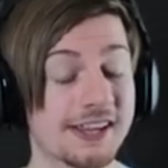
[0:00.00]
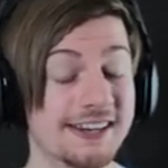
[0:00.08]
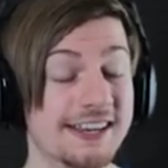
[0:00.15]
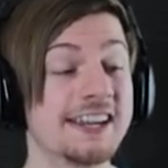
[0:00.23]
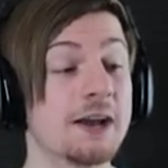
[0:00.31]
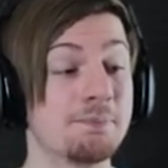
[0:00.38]
to
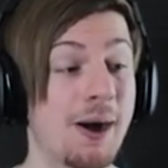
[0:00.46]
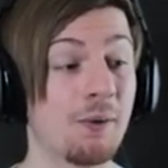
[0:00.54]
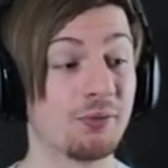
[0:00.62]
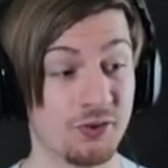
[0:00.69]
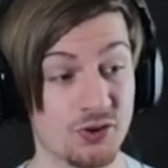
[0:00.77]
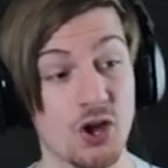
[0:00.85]
Lily
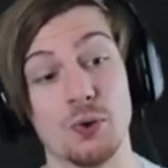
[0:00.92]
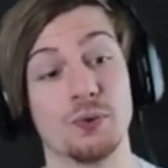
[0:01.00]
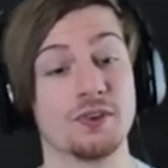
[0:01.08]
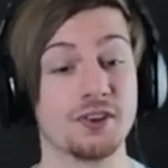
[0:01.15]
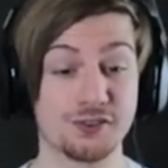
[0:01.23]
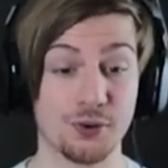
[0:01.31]
about the
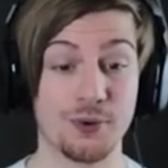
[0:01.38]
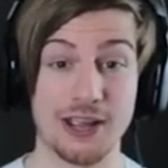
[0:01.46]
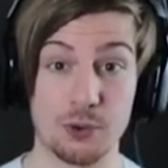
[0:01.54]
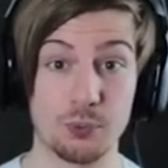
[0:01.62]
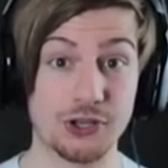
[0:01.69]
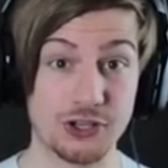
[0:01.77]
note. So
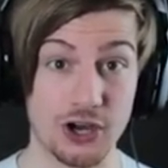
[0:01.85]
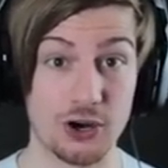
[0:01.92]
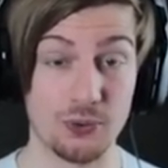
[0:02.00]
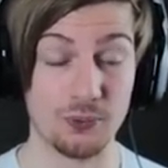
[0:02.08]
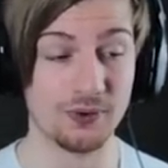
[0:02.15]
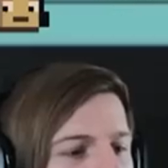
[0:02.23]
here we go.